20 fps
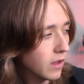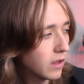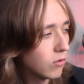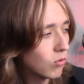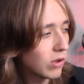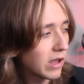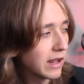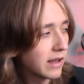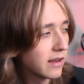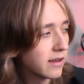
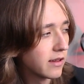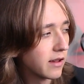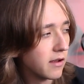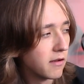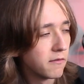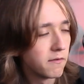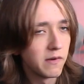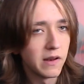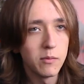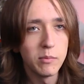you get
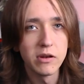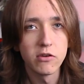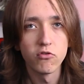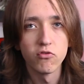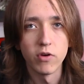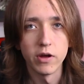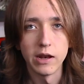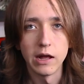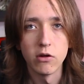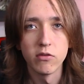the filament
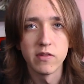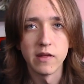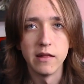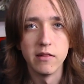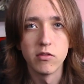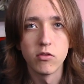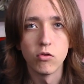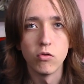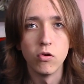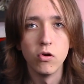runout
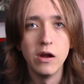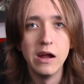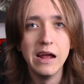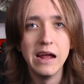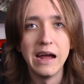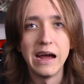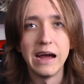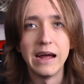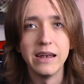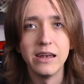sensor
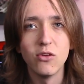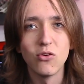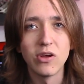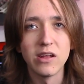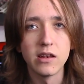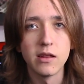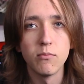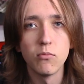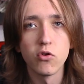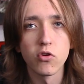and you
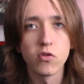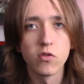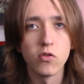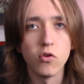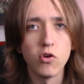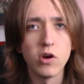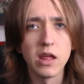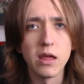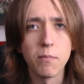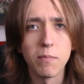get the more
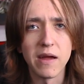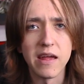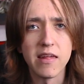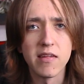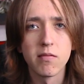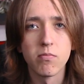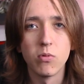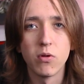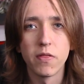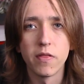sturdy
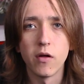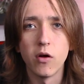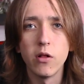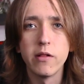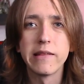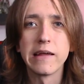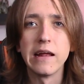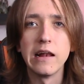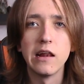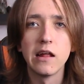base with
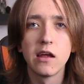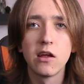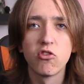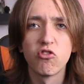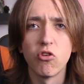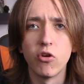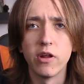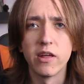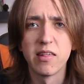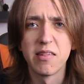all the
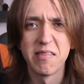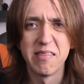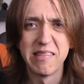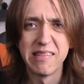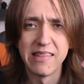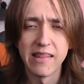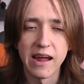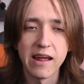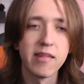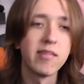electronics
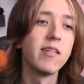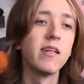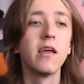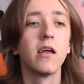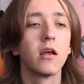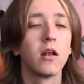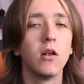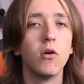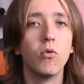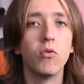nicely
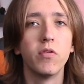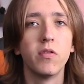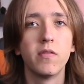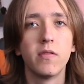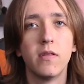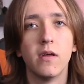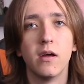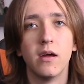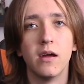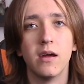
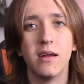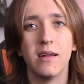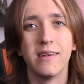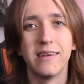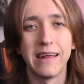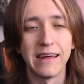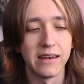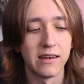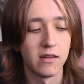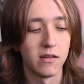enclosed. Uh,
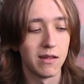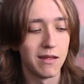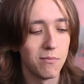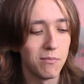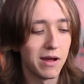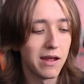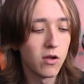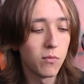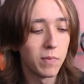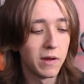that,
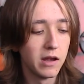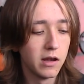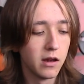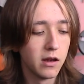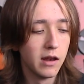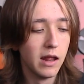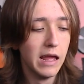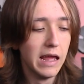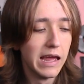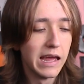in my
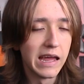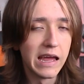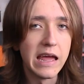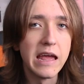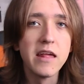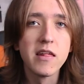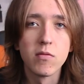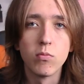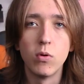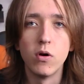opinion,
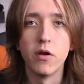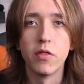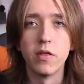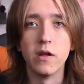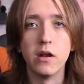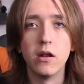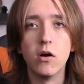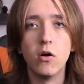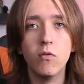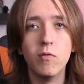is worth
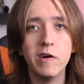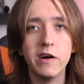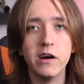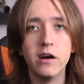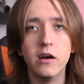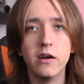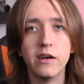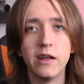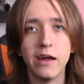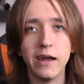it
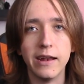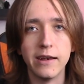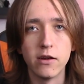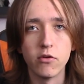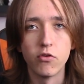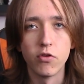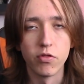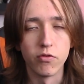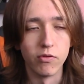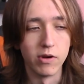over the
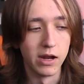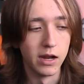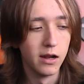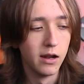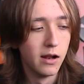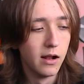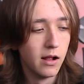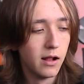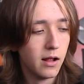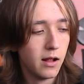Ender 3.